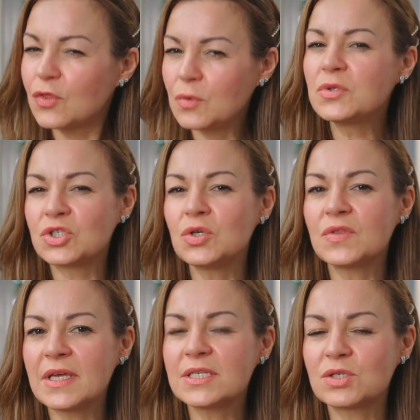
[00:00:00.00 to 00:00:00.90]
Those two
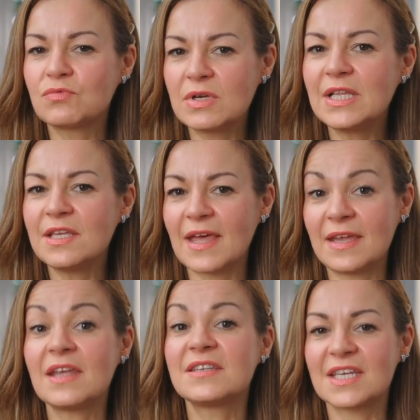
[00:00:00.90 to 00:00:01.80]
things really
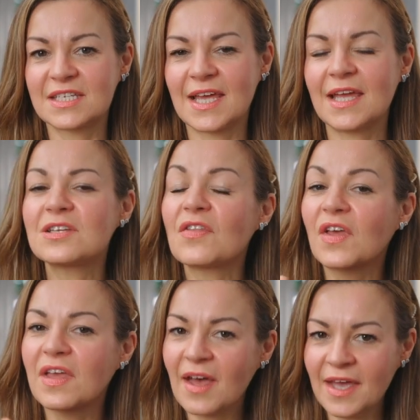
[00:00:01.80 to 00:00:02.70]
then dictate
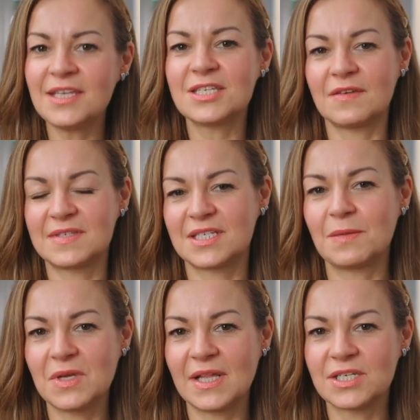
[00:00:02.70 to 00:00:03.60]
the kind of
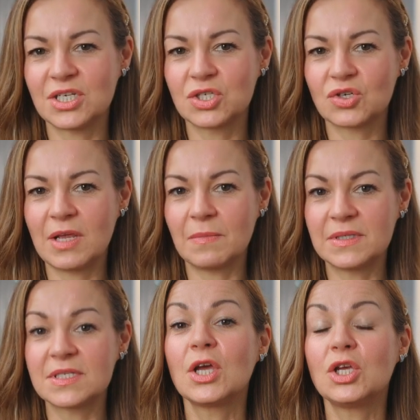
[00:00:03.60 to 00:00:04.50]
stimulating
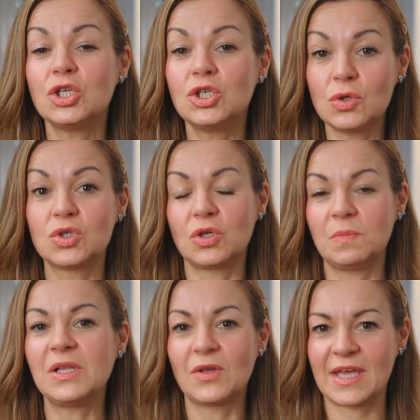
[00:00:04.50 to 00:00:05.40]
treatments you should
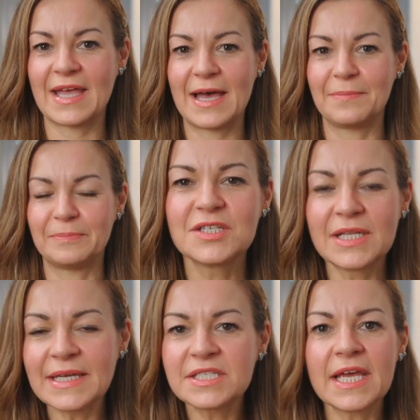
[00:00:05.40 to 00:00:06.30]
be looking at. So
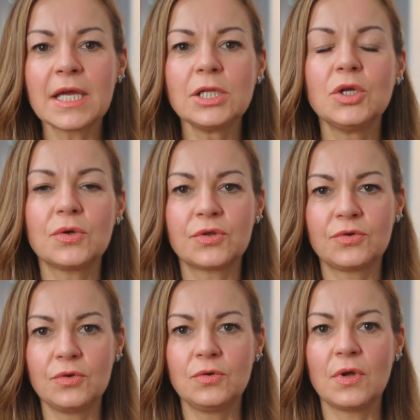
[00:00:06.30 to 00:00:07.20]
let's take a look
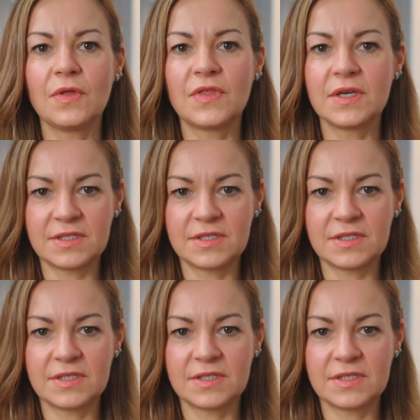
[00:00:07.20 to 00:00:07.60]
through the